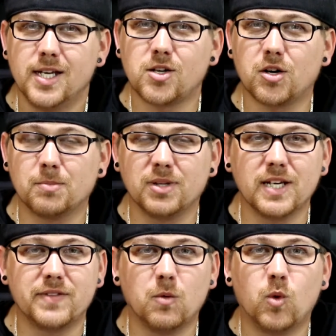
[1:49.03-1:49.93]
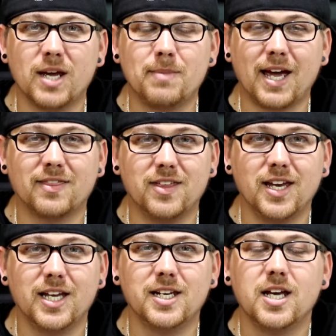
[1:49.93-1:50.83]
It's hard to believe that way back
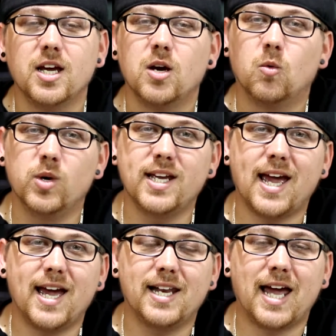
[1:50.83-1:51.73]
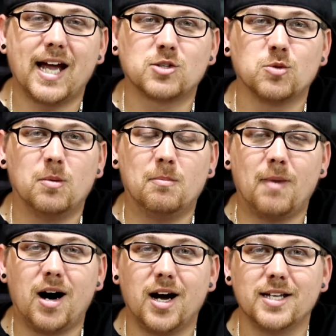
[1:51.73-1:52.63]
then we had actual
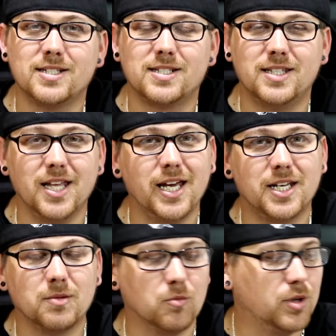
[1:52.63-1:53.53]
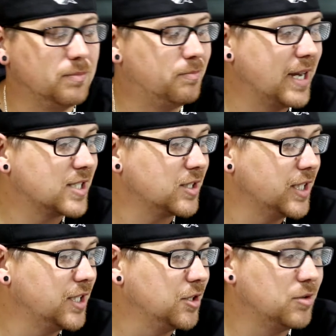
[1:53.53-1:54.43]
mods that would
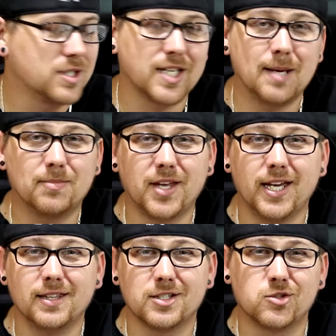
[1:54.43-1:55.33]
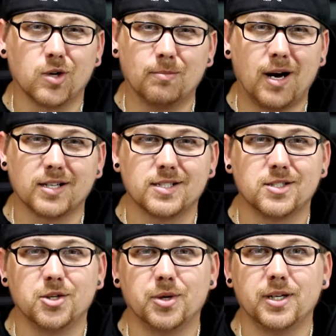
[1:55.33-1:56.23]
basically do the same thing this Dripbox is
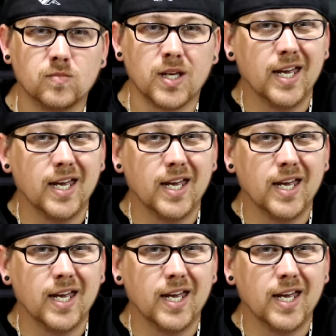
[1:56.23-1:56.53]
doing.